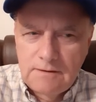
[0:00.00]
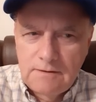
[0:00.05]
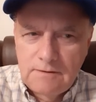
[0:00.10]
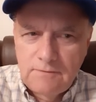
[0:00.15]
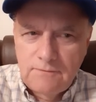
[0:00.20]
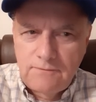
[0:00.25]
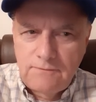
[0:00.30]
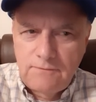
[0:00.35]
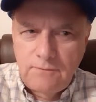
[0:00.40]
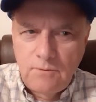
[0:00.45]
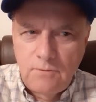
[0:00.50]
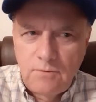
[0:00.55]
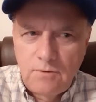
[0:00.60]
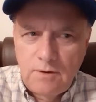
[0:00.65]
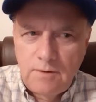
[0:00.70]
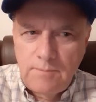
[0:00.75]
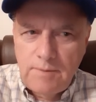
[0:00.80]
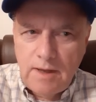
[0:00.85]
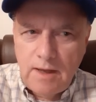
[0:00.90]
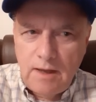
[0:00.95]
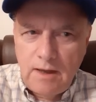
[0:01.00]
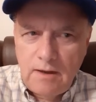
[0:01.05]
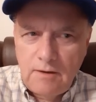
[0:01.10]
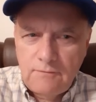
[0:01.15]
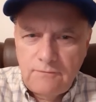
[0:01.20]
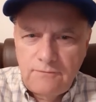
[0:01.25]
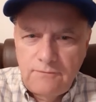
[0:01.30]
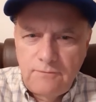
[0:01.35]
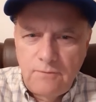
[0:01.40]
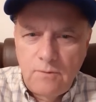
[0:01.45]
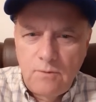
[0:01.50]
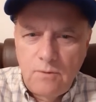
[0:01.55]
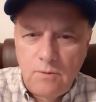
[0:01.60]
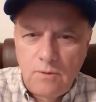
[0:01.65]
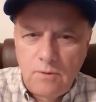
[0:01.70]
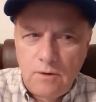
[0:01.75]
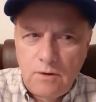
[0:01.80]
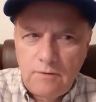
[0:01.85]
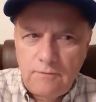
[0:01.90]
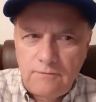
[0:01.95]
for about
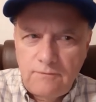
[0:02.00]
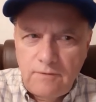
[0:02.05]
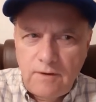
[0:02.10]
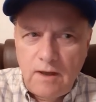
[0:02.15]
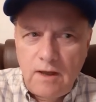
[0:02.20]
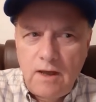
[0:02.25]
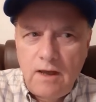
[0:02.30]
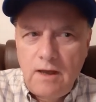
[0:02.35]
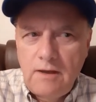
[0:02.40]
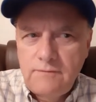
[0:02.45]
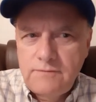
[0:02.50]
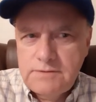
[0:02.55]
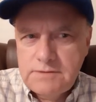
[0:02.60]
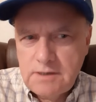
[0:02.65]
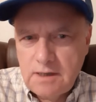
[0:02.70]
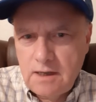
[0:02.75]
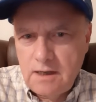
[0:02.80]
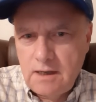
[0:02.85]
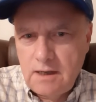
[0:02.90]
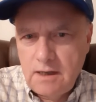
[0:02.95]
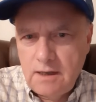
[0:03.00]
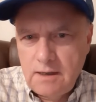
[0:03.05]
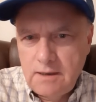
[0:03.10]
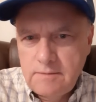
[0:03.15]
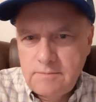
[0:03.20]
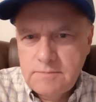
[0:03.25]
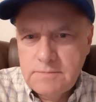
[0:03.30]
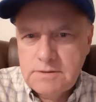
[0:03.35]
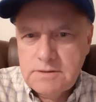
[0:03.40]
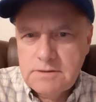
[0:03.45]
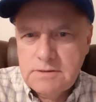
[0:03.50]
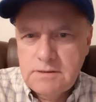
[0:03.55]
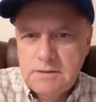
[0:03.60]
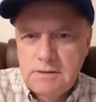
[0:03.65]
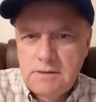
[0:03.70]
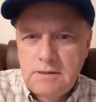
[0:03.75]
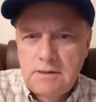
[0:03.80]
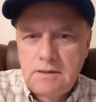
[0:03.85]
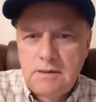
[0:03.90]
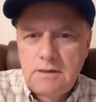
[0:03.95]
four or five times,
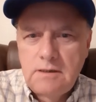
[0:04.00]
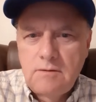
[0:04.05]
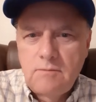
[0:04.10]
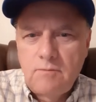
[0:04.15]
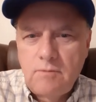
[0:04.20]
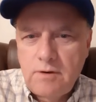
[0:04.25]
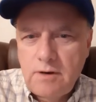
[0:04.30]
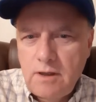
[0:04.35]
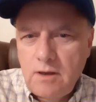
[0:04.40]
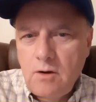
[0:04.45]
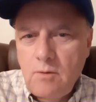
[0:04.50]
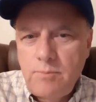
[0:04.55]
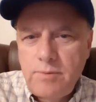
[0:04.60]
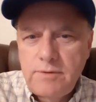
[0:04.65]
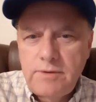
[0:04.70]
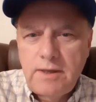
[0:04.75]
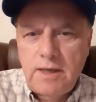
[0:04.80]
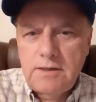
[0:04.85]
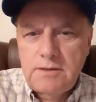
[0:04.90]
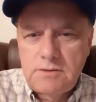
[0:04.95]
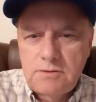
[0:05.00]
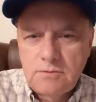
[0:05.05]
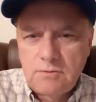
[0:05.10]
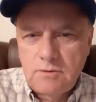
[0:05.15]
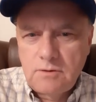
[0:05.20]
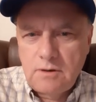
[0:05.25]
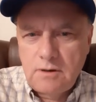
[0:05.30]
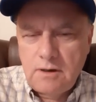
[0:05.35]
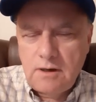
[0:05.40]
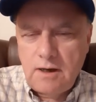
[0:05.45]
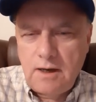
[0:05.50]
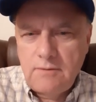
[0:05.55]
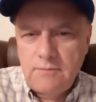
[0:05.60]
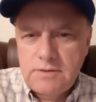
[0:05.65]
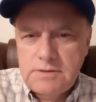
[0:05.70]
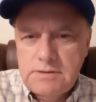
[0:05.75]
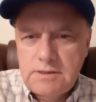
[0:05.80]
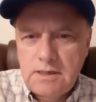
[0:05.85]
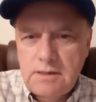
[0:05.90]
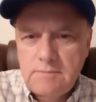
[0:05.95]
when I opened that door, I
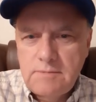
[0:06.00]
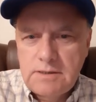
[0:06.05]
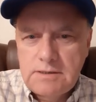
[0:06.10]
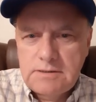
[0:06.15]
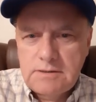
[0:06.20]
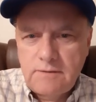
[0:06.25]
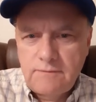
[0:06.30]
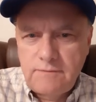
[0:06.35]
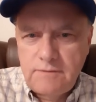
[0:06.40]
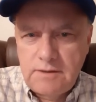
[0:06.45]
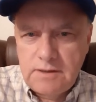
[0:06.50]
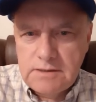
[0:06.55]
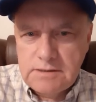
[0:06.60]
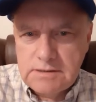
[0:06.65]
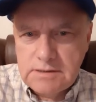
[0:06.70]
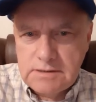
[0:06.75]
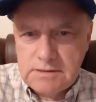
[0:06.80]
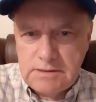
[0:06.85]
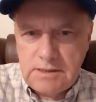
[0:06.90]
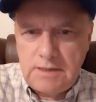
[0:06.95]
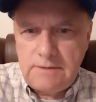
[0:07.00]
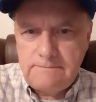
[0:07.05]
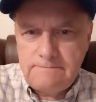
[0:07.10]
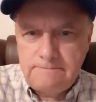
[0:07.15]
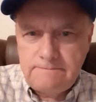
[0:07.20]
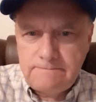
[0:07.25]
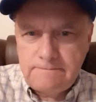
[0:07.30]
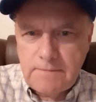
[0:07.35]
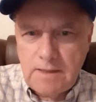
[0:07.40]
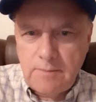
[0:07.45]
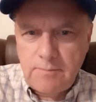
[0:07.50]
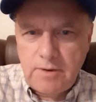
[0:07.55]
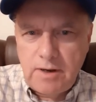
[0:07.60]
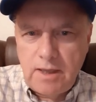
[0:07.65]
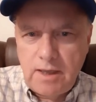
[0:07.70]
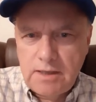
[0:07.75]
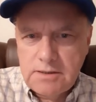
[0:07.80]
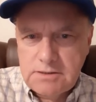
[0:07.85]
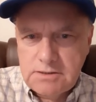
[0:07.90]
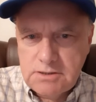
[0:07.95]
would say to myself, this is it. I'm going
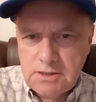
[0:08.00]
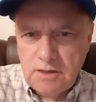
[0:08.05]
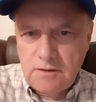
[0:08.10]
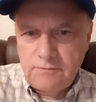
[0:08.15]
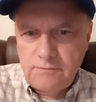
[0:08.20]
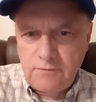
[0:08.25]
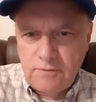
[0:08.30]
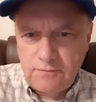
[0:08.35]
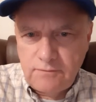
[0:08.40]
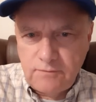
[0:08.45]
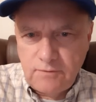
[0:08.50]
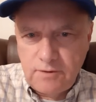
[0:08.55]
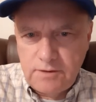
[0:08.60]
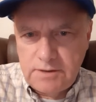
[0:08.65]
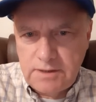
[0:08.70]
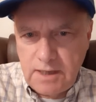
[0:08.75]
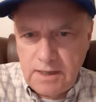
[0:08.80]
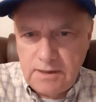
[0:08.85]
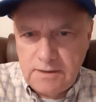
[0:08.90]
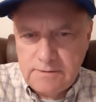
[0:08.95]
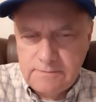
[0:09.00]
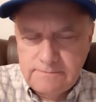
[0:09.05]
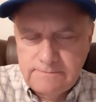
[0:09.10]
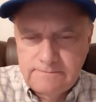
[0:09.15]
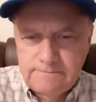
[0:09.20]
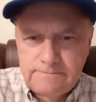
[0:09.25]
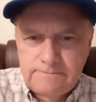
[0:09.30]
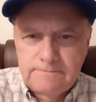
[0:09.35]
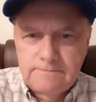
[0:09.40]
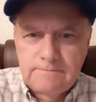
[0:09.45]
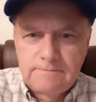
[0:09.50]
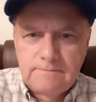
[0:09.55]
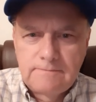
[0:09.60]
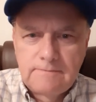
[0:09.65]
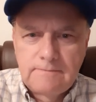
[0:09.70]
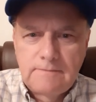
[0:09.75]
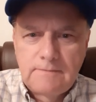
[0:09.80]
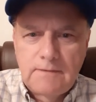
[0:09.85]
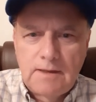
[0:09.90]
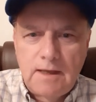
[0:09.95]
to ask Jennifer for a date.
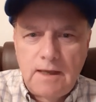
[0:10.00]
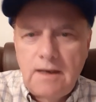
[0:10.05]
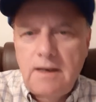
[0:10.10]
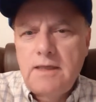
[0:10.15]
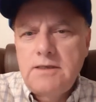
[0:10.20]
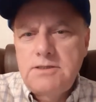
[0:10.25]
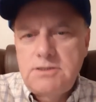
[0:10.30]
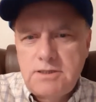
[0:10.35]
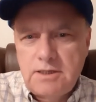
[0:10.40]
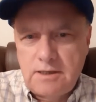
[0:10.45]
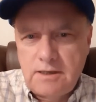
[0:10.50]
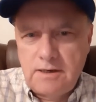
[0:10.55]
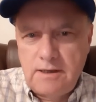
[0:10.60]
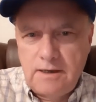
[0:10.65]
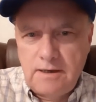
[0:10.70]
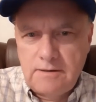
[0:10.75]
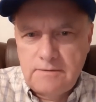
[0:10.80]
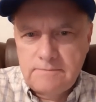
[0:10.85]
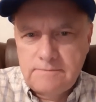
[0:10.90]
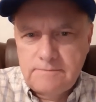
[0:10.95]
And I'd chicken out.